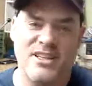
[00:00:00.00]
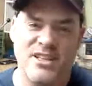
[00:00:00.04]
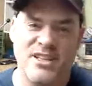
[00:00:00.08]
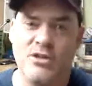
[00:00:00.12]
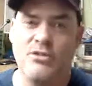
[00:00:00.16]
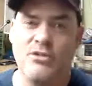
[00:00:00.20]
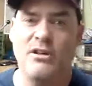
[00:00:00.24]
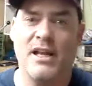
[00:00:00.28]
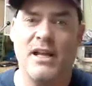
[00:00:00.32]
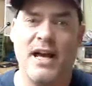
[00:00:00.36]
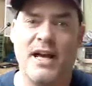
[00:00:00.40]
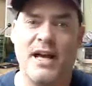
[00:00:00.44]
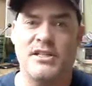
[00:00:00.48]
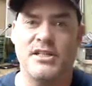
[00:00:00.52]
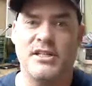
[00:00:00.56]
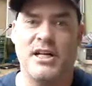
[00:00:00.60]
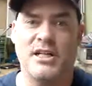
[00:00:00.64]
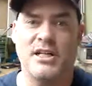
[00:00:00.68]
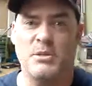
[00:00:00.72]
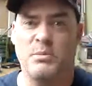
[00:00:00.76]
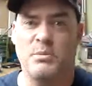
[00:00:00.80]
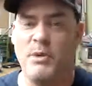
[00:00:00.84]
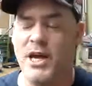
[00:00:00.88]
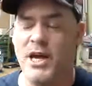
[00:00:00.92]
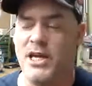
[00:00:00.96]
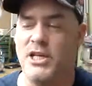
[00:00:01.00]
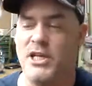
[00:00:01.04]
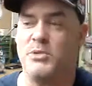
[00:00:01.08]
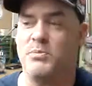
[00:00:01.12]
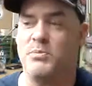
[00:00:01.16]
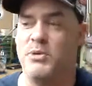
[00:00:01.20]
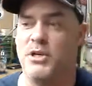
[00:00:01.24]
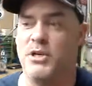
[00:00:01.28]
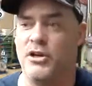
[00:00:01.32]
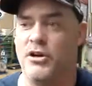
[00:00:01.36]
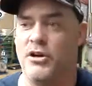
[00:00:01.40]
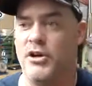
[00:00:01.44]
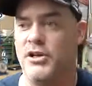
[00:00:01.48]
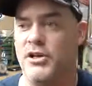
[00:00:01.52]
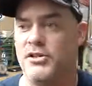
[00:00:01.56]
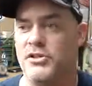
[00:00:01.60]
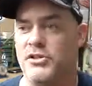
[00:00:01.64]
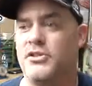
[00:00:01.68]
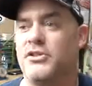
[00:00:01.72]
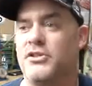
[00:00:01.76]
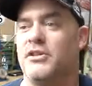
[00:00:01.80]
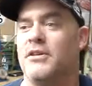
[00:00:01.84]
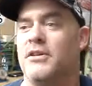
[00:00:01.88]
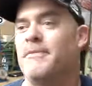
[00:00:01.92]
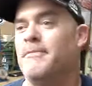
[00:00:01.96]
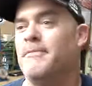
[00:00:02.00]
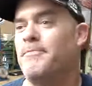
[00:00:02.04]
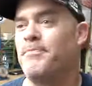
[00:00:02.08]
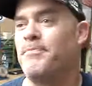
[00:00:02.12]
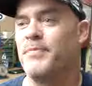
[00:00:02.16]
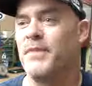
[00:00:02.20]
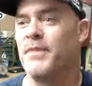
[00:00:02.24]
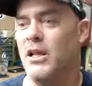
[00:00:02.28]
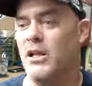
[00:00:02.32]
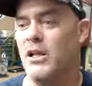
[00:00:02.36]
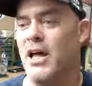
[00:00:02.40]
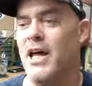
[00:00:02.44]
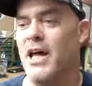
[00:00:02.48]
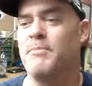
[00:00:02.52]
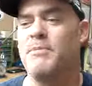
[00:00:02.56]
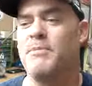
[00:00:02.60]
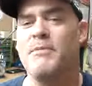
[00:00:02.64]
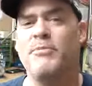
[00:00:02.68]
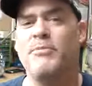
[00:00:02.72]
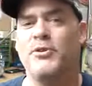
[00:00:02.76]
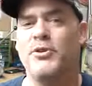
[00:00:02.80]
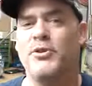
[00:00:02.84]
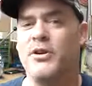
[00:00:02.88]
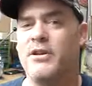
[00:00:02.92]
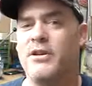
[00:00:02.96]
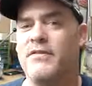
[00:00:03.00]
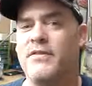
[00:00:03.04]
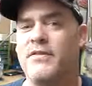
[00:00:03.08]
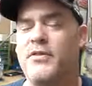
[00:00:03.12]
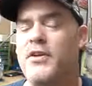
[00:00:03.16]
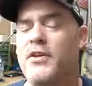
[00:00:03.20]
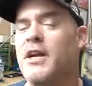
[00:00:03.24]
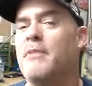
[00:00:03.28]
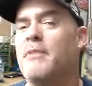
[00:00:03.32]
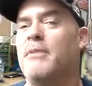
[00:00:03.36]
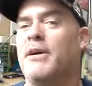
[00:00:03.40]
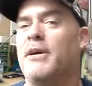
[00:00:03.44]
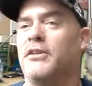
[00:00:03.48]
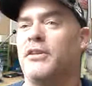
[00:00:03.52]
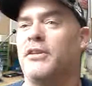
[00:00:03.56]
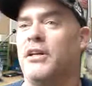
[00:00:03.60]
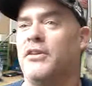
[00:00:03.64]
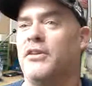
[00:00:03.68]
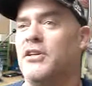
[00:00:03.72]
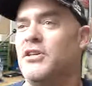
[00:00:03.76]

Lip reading: utilize that space because a lot of people don't even think about that.